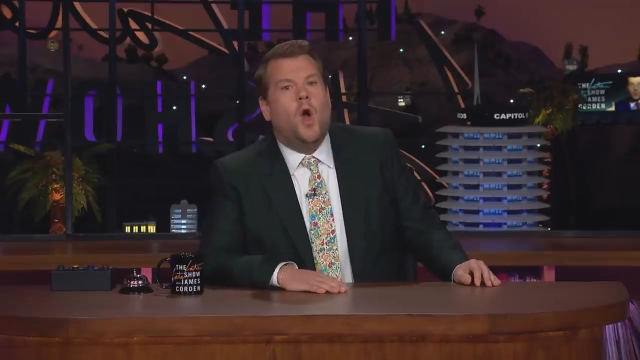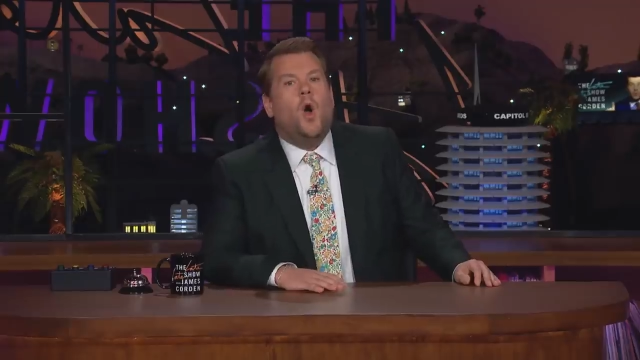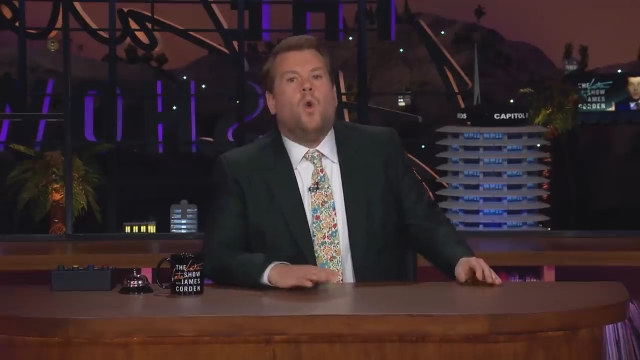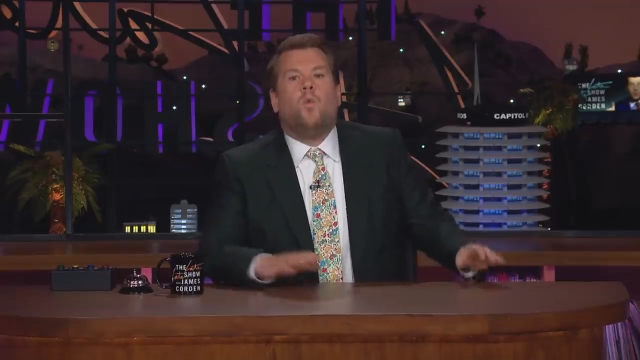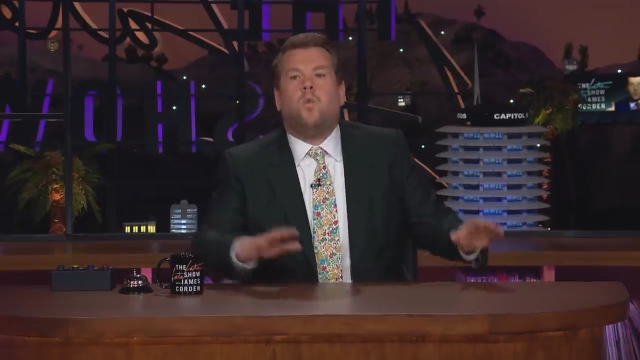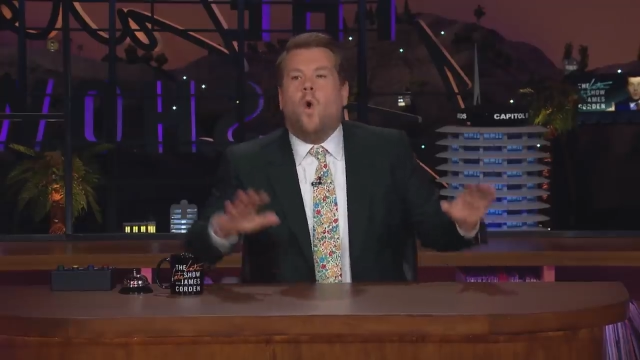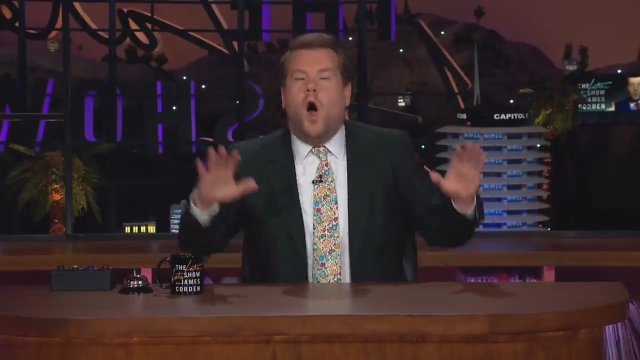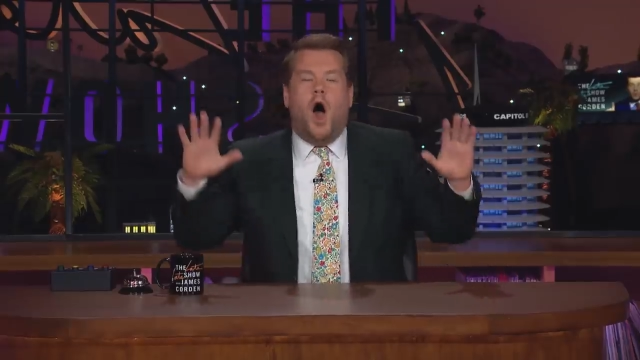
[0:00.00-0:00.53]

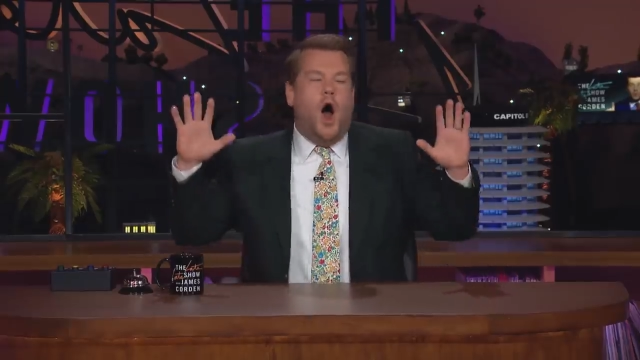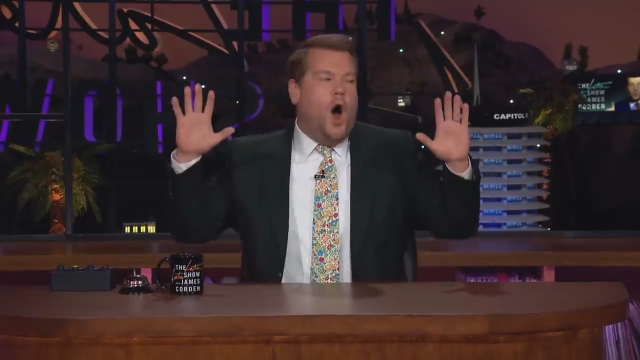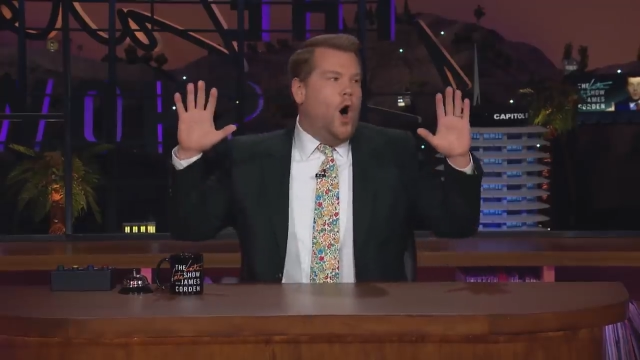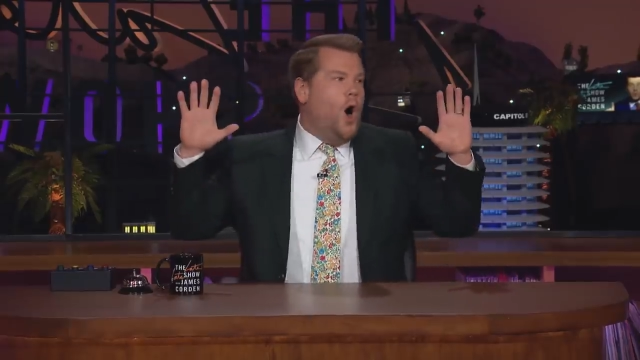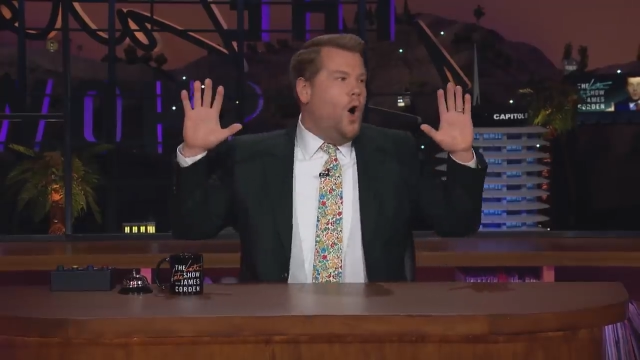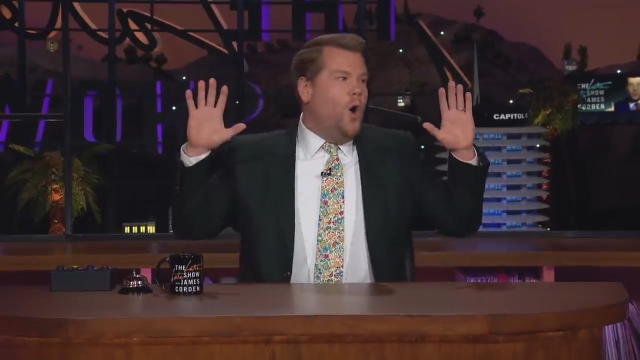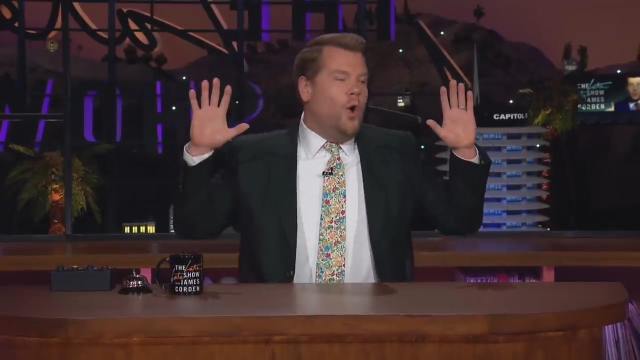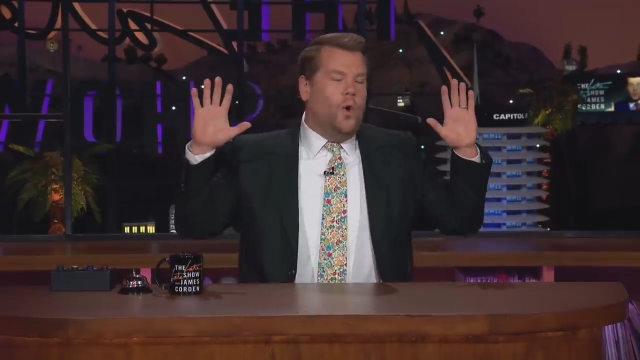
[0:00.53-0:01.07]

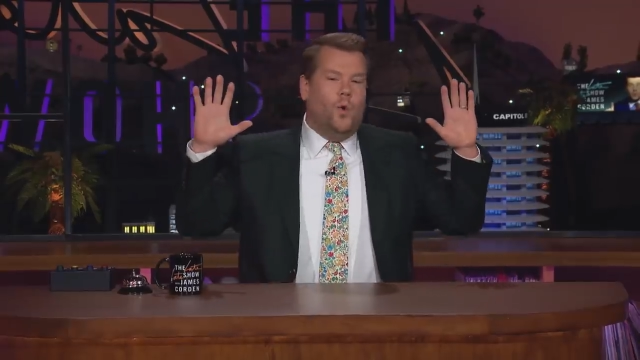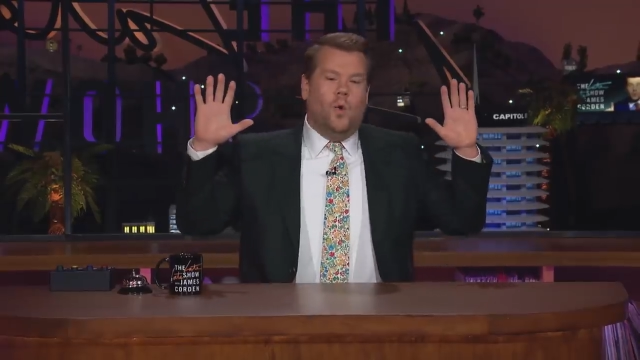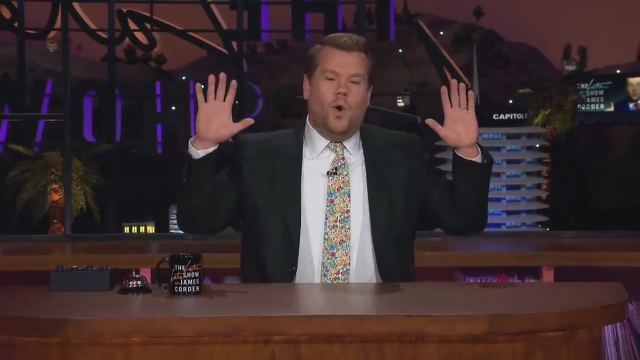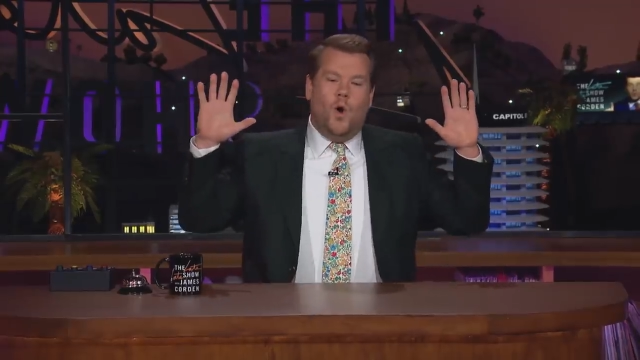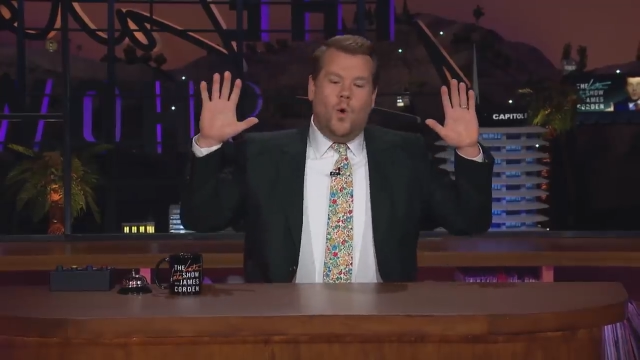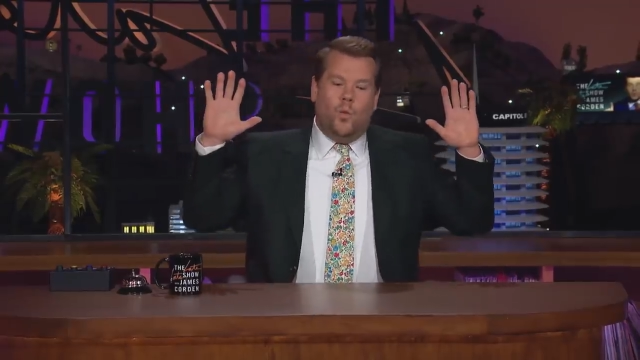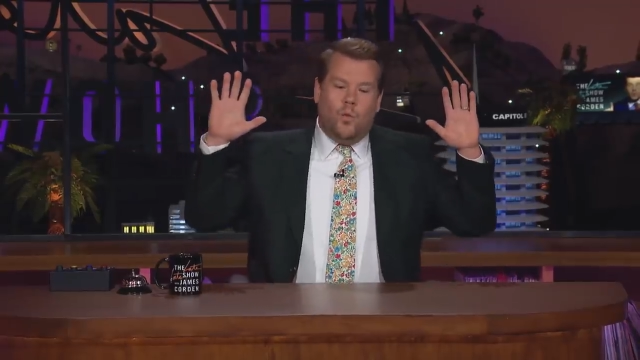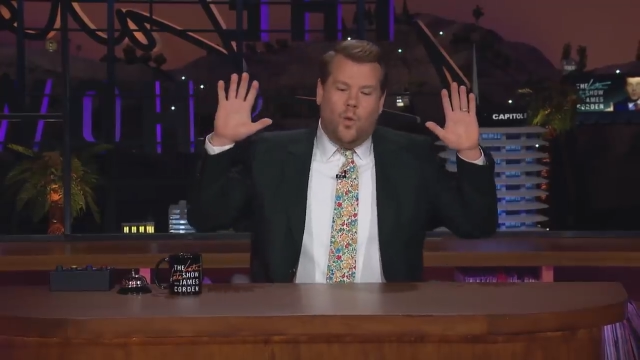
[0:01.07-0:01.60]
Whoa!
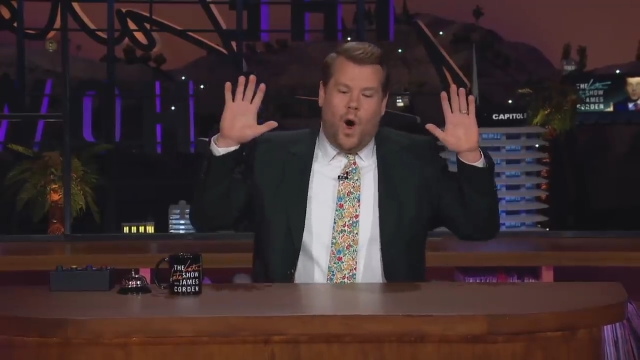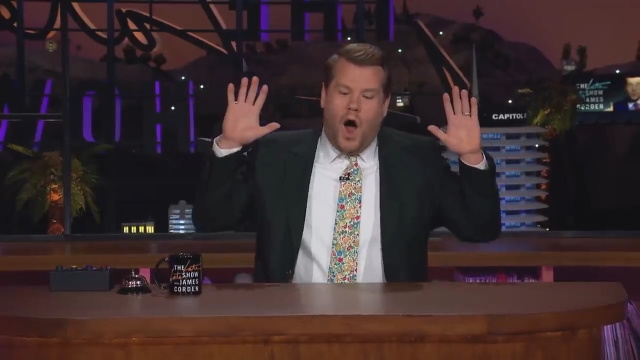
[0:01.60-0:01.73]
Whoa!